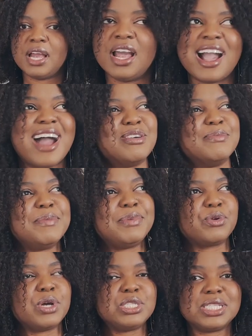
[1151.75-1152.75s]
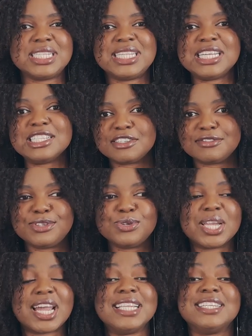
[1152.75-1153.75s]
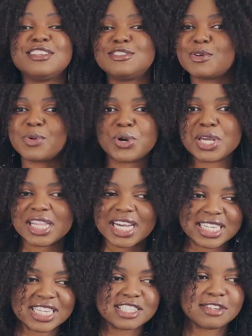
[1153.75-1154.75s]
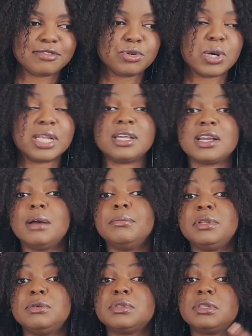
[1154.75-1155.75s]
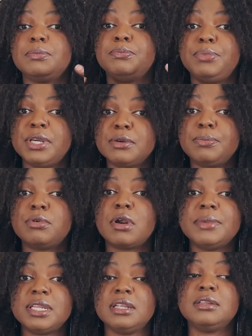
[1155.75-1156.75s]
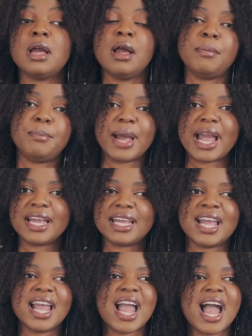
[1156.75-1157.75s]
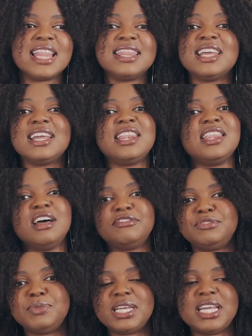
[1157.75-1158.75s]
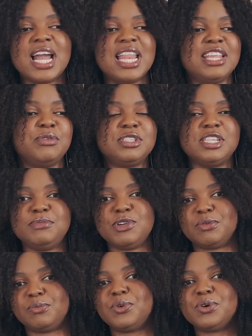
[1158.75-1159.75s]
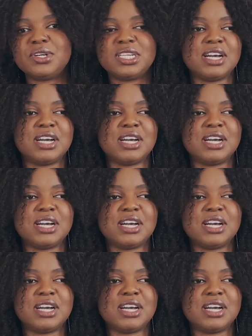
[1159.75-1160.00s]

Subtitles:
I remember going to this interview, and I did so well in that interview, and the company was a big prominent bank, and they loved me and they wanted me on board.